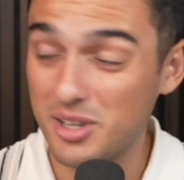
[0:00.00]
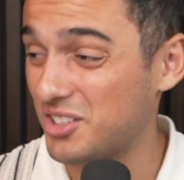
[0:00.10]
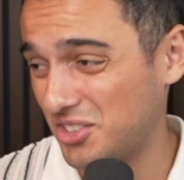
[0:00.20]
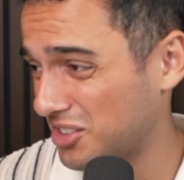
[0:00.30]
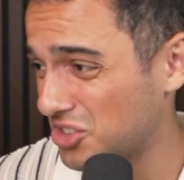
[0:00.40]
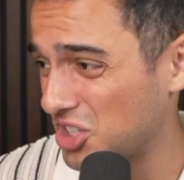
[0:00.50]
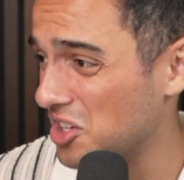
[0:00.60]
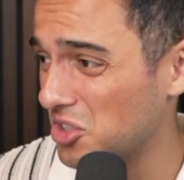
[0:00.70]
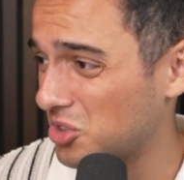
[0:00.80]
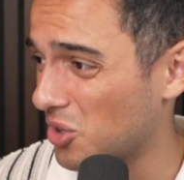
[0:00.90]
because this is
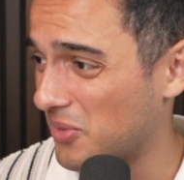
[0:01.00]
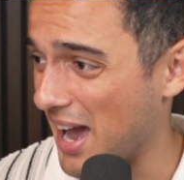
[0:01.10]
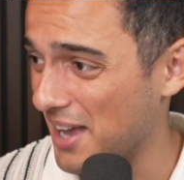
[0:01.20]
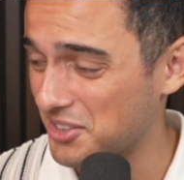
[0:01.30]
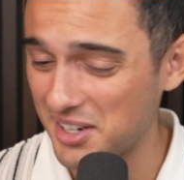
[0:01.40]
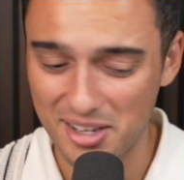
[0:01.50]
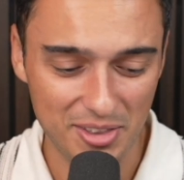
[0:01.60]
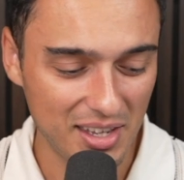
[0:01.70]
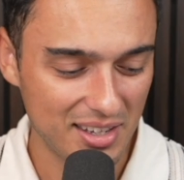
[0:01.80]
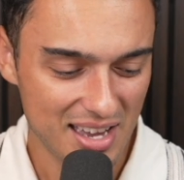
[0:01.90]
changing so fast, and I
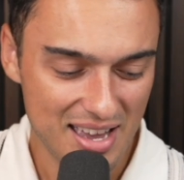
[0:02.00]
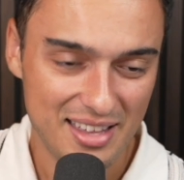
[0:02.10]
think